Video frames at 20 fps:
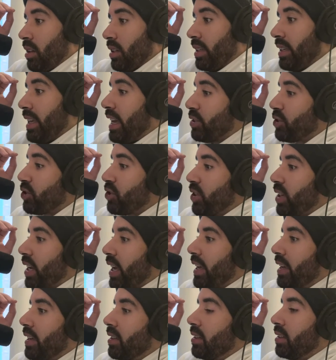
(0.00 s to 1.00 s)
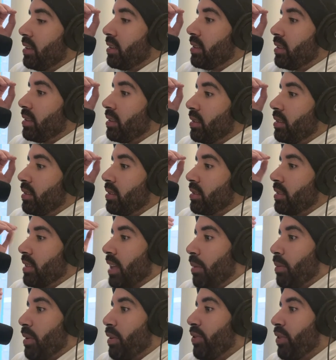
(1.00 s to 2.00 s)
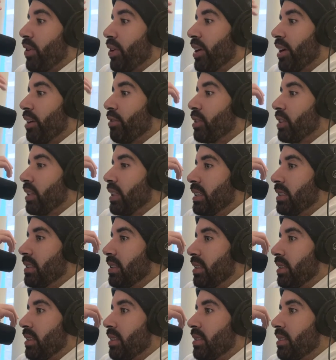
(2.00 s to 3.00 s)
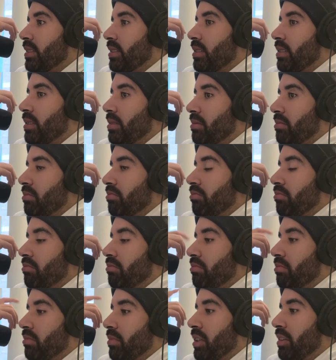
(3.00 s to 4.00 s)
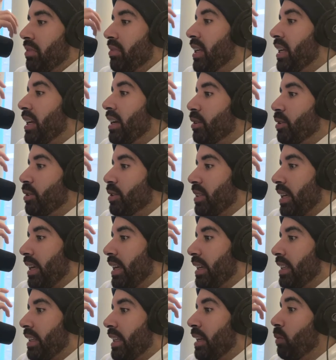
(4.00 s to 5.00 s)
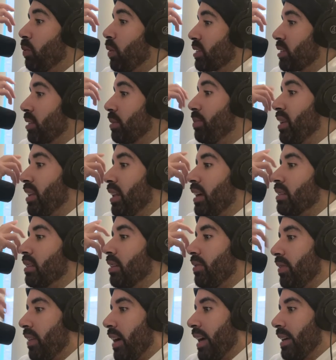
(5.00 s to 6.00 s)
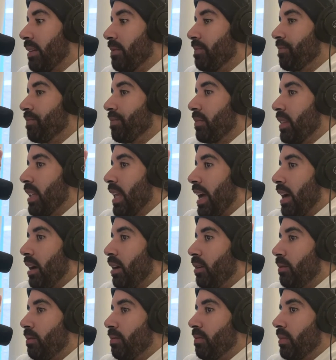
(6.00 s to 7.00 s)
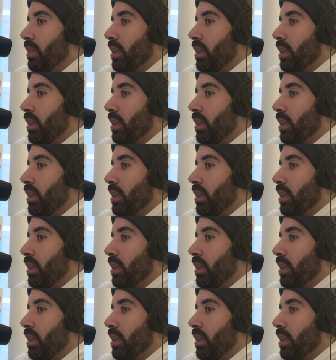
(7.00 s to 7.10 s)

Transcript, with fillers: Yesterday, Tommy Fury releases a video saying that he wants to pull out the fight. Now,